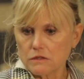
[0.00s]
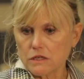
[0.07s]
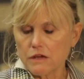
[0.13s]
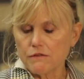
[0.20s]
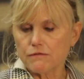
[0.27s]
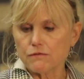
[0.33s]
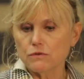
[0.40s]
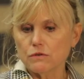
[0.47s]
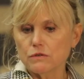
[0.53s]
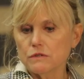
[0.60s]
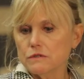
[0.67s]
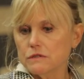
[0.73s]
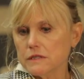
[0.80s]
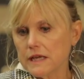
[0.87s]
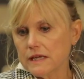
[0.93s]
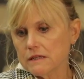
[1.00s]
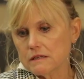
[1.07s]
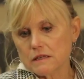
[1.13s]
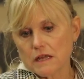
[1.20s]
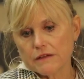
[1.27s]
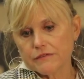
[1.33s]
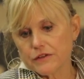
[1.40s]
safe rules,
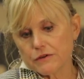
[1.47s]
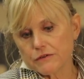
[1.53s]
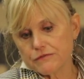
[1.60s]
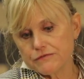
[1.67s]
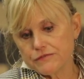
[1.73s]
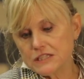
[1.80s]
and their